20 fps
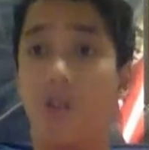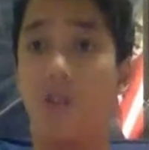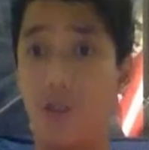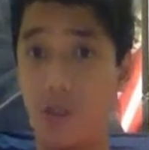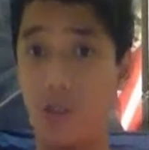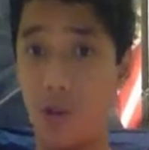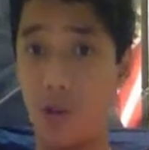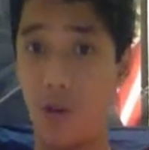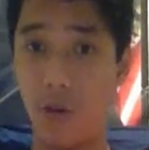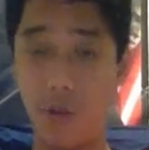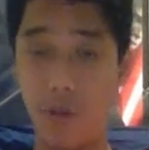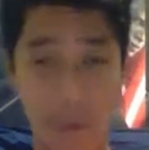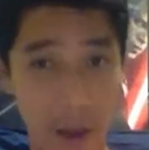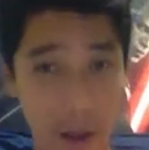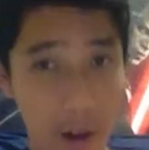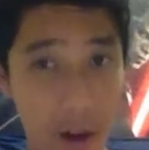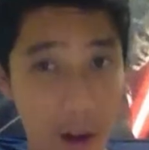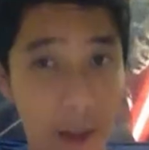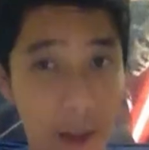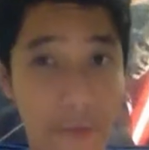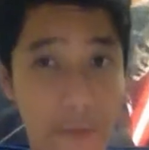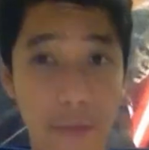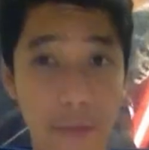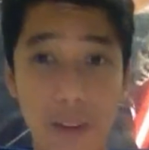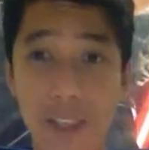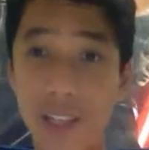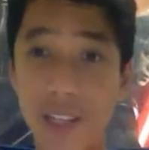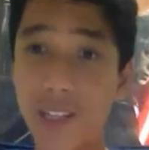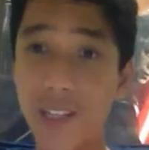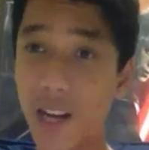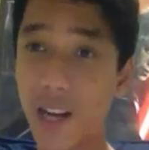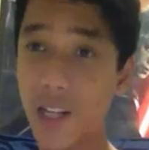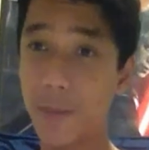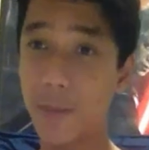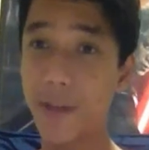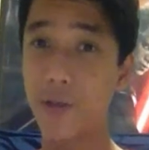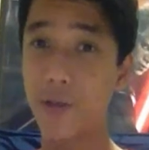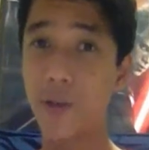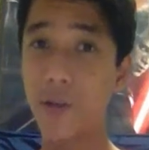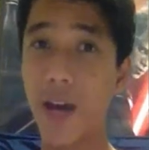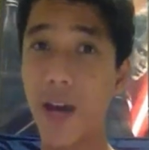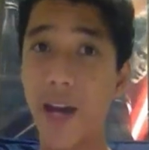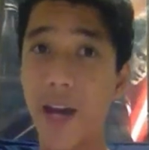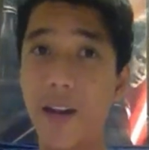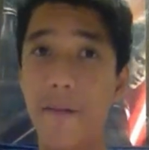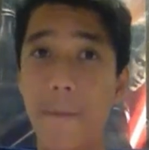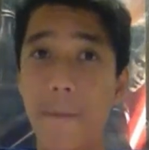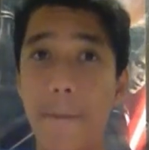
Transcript: So if I got like 56 likes by tonight,